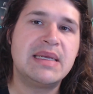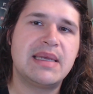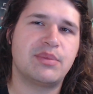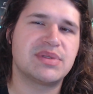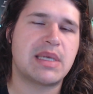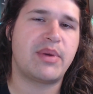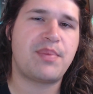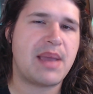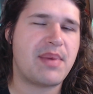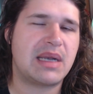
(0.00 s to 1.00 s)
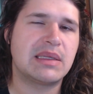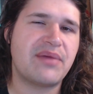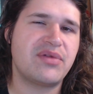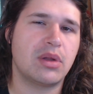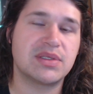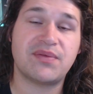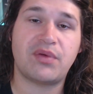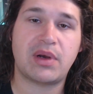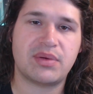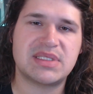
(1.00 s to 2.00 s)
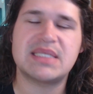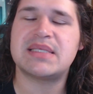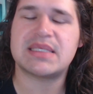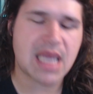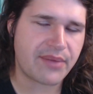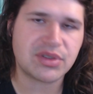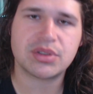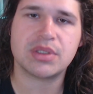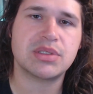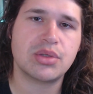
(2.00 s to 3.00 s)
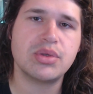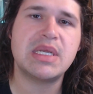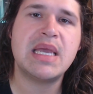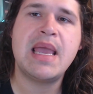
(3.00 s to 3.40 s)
and was able to pay about $11.43. That's the average cost of good.